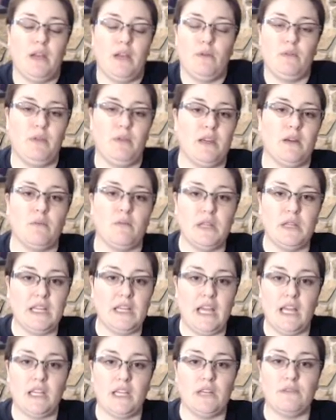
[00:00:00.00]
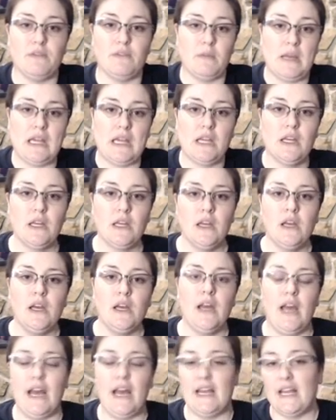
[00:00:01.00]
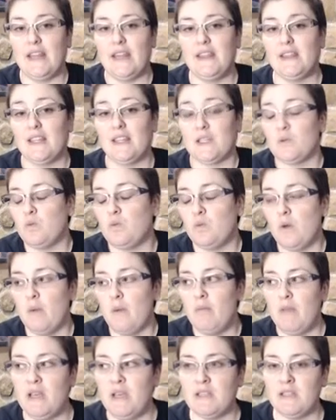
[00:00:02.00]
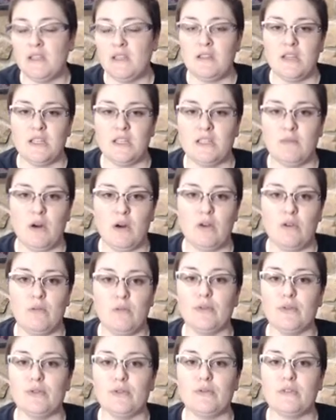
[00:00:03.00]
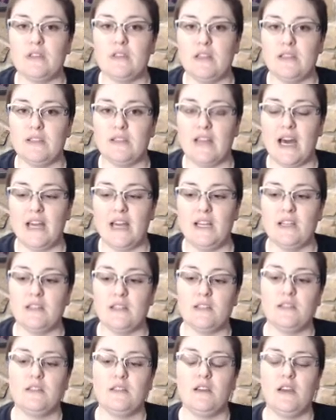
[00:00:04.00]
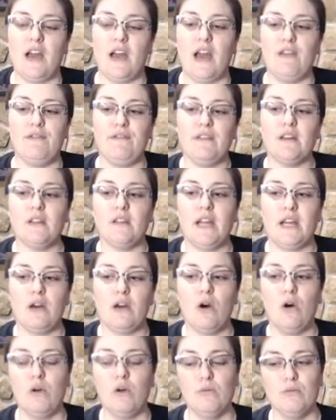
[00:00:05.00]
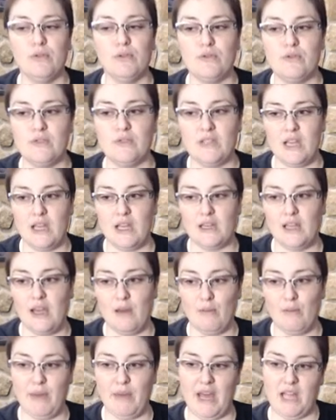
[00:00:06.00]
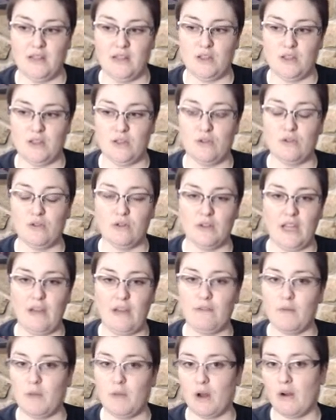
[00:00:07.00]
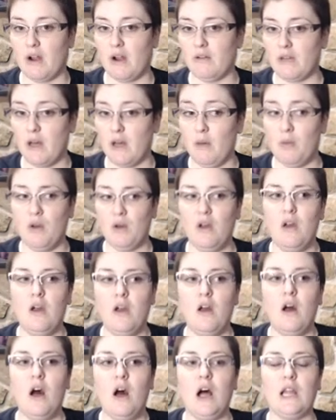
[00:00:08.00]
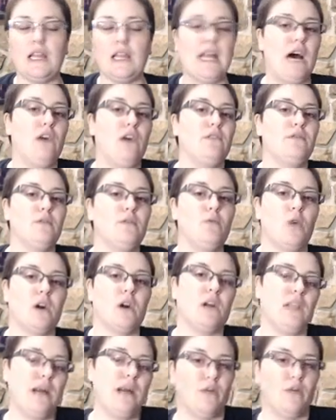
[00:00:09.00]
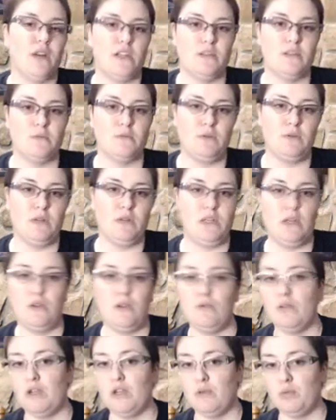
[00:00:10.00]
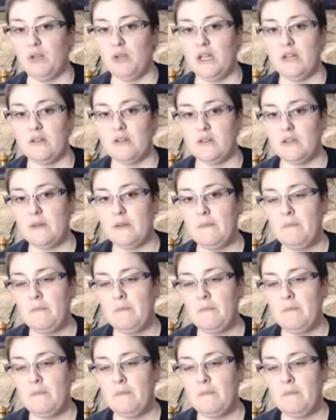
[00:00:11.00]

would be complete canon for me. And I think that's amazing things about homebrews is that I feel like homebrews and campaigns that you create from the ground up allow for more collaboration between you and your players.